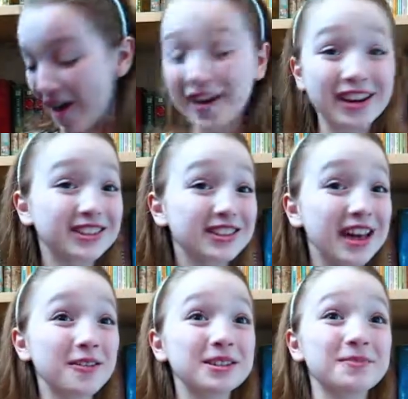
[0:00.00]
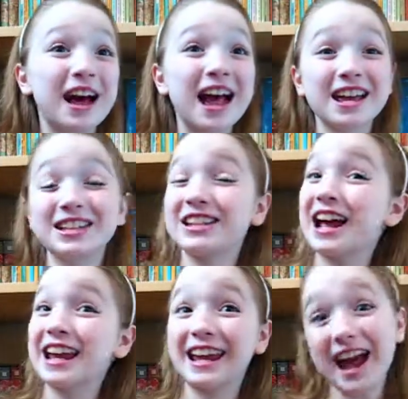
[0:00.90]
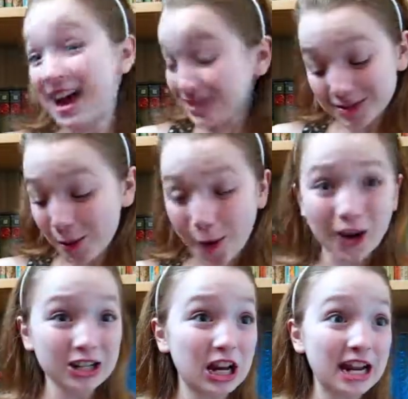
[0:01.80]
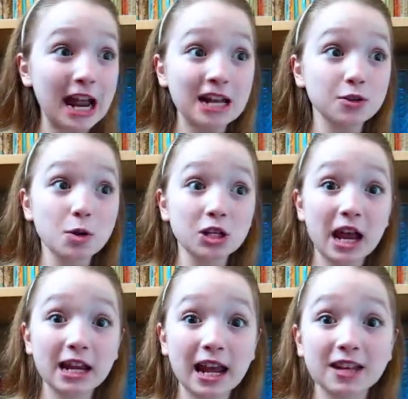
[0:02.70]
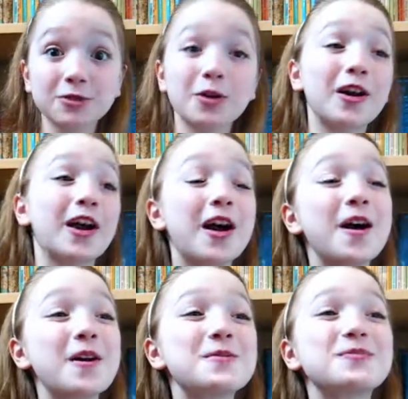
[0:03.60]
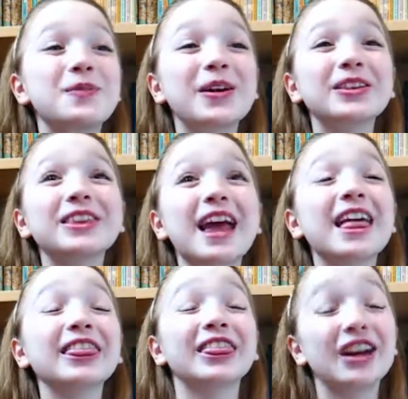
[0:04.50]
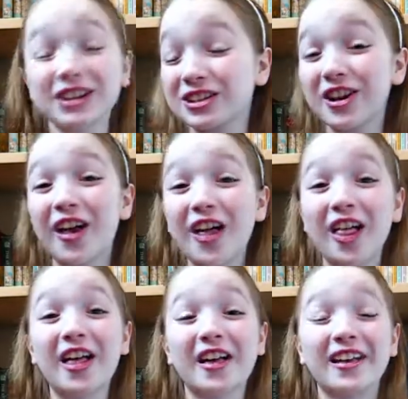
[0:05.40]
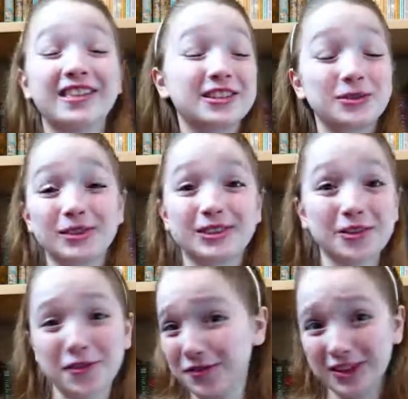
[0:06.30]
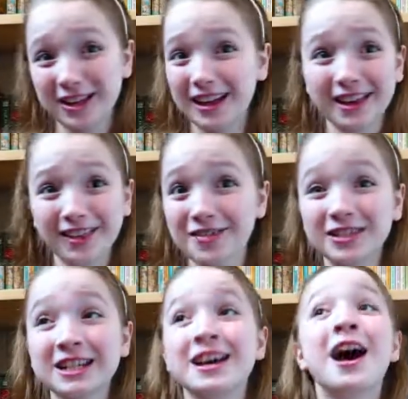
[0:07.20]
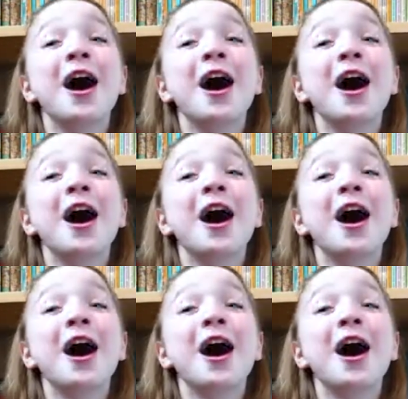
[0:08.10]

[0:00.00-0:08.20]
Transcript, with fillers: Alright, so that was my Gigantor, Gigantor, Gigantor um, birthday lush haul. Uh, this was so fun. I loved it.